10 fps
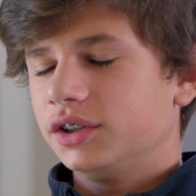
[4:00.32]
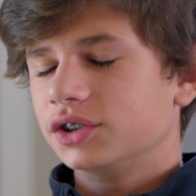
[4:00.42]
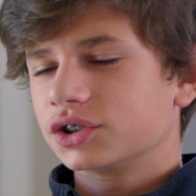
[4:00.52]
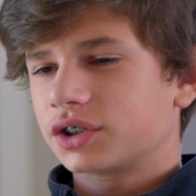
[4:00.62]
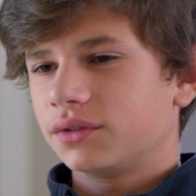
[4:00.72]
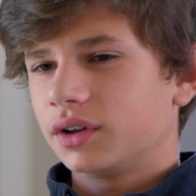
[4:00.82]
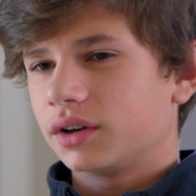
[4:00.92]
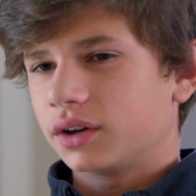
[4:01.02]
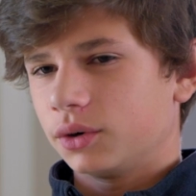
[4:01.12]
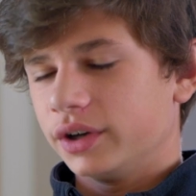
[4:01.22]
teachers have
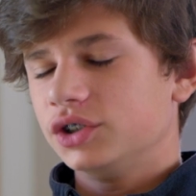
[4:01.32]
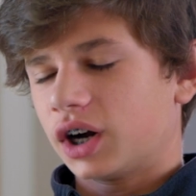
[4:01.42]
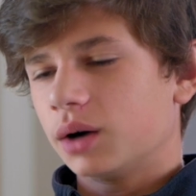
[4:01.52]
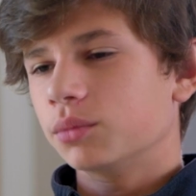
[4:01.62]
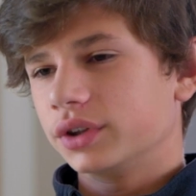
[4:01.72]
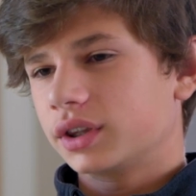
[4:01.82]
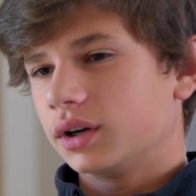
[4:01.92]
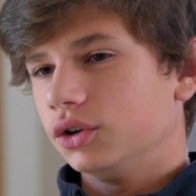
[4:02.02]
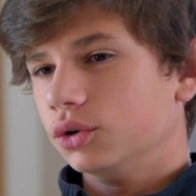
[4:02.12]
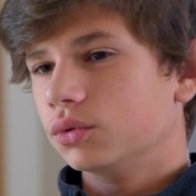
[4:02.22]
done a great job with
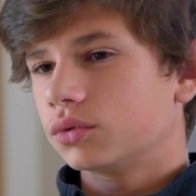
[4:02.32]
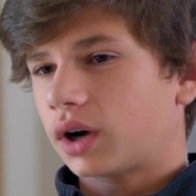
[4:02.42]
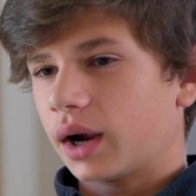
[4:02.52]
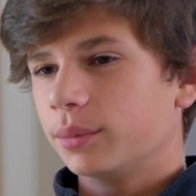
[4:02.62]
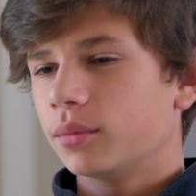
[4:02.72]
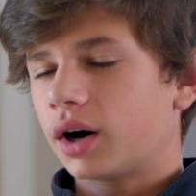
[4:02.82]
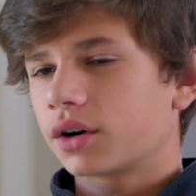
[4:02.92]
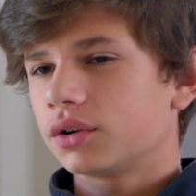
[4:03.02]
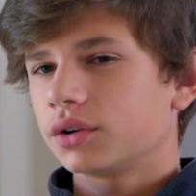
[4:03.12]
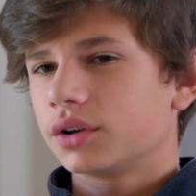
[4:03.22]
the new hybrid
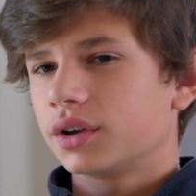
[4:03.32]
model.